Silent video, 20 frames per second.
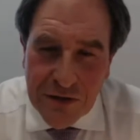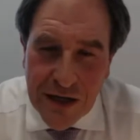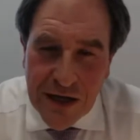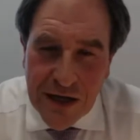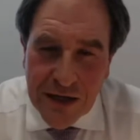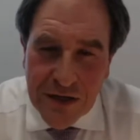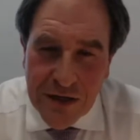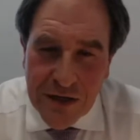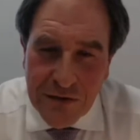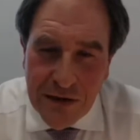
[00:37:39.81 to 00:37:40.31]

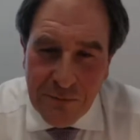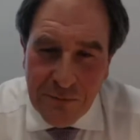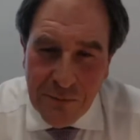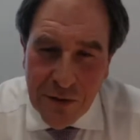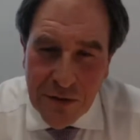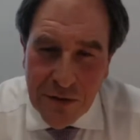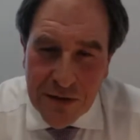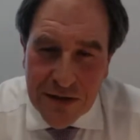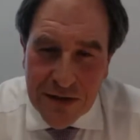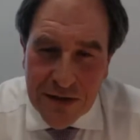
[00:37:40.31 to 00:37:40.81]
HRM
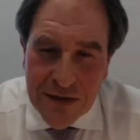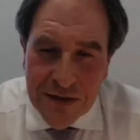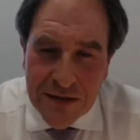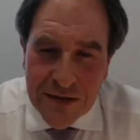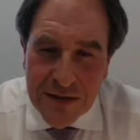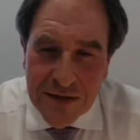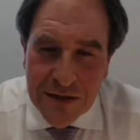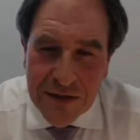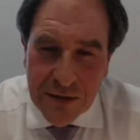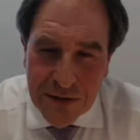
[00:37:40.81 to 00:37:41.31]
policies in
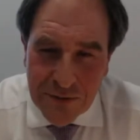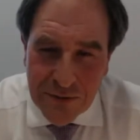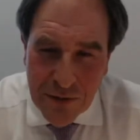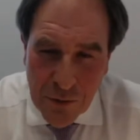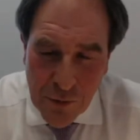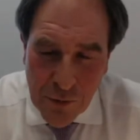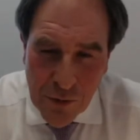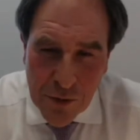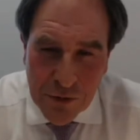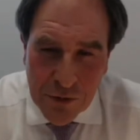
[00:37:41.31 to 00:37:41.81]
terms of
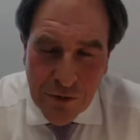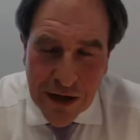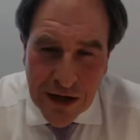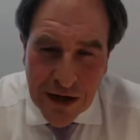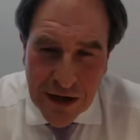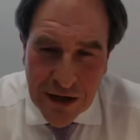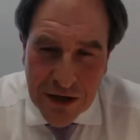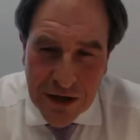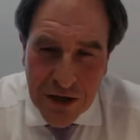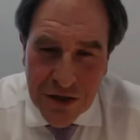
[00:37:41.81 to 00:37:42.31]
reward
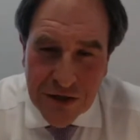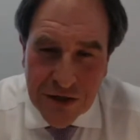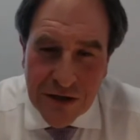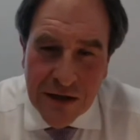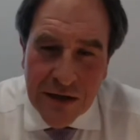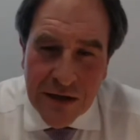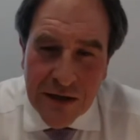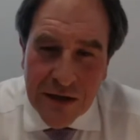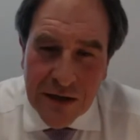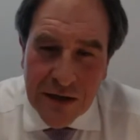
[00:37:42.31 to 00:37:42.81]
recognition,
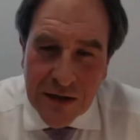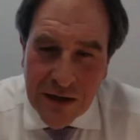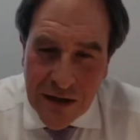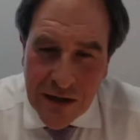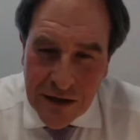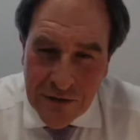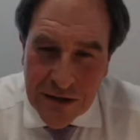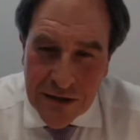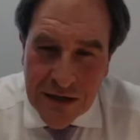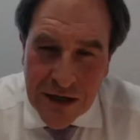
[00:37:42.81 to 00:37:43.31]
uh,
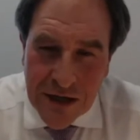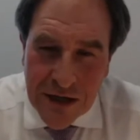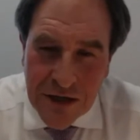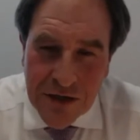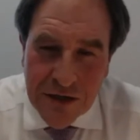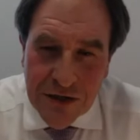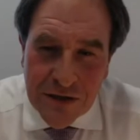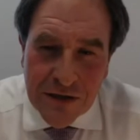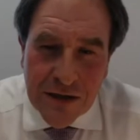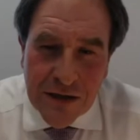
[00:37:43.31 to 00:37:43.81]

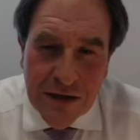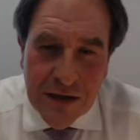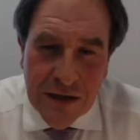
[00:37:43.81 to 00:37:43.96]
retention